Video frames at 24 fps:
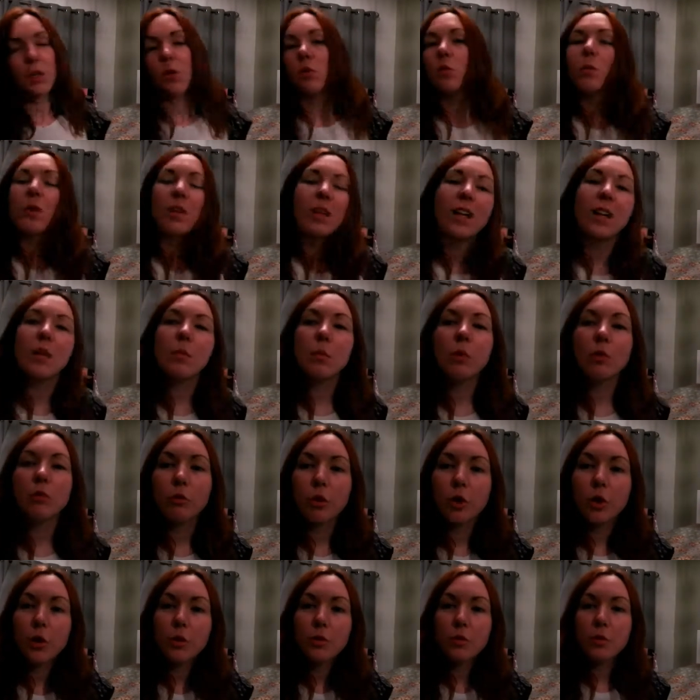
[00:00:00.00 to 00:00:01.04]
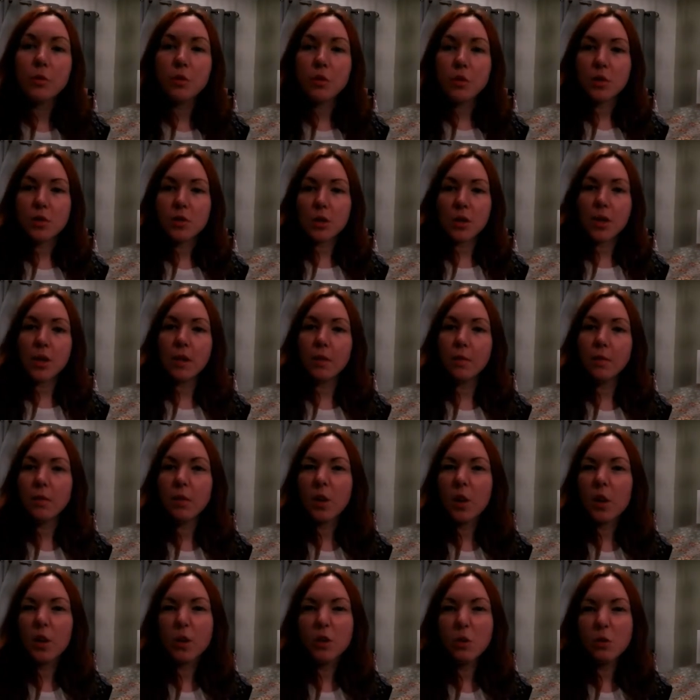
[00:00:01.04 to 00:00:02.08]
because when I had my roots,
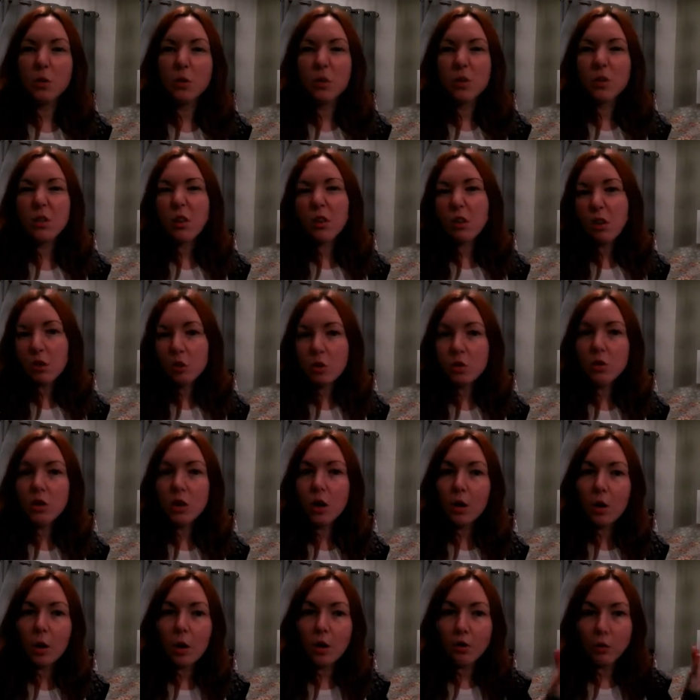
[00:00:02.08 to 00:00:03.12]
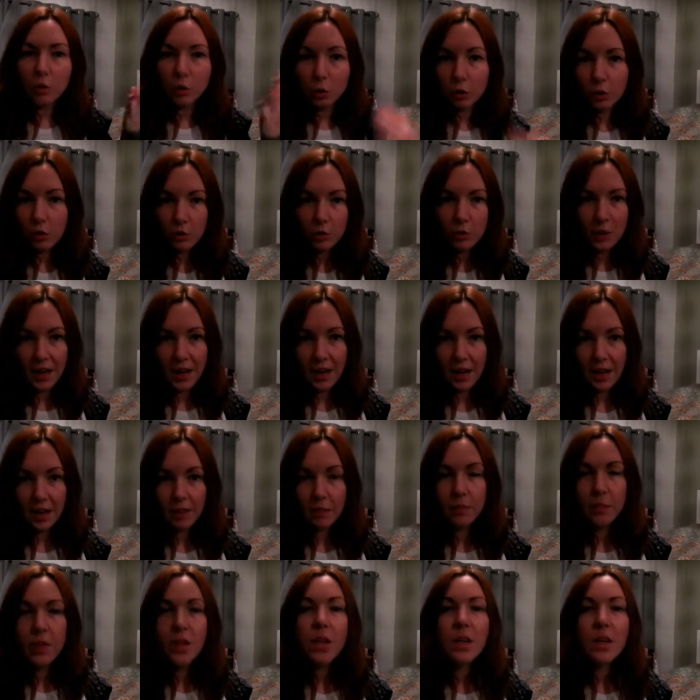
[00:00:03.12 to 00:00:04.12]
I thought I'll just go over all of my hair.